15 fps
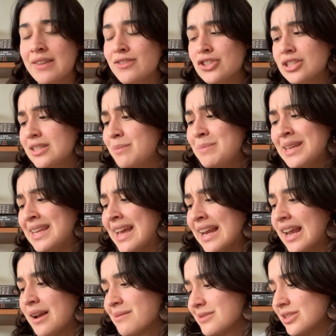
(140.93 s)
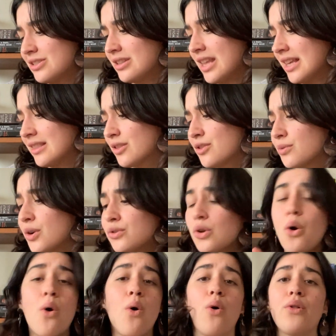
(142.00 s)
Even just the beginning was like, throughout the
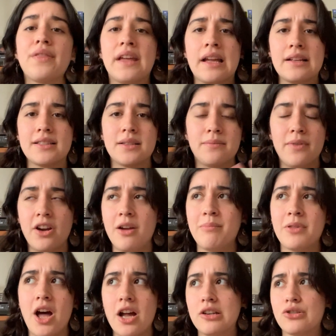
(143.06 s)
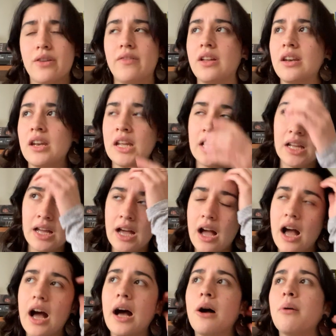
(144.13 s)
whole thing, it's a very plot driven
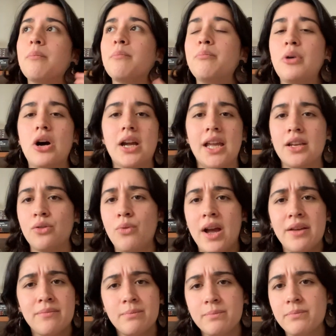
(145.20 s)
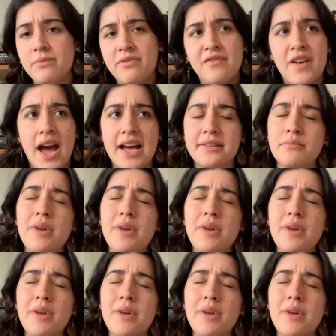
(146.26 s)
book, and quite fast.